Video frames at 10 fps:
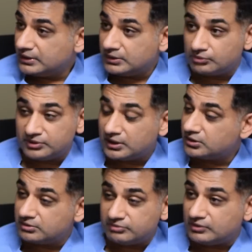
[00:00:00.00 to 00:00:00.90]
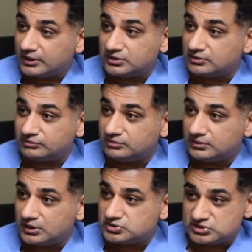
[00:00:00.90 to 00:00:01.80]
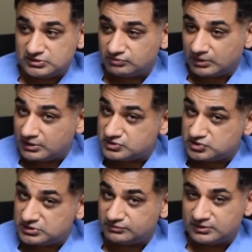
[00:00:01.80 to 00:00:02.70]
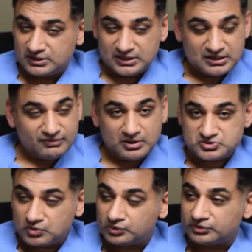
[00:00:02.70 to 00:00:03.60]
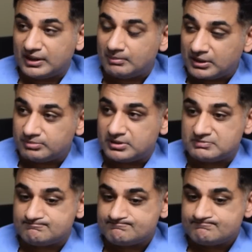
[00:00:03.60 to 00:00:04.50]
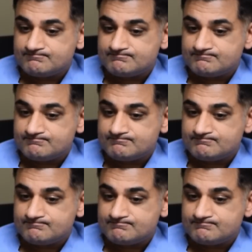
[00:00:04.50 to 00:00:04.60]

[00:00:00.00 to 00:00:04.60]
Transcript: I don't think I could have achieved what I achieved if I was older. That might have been...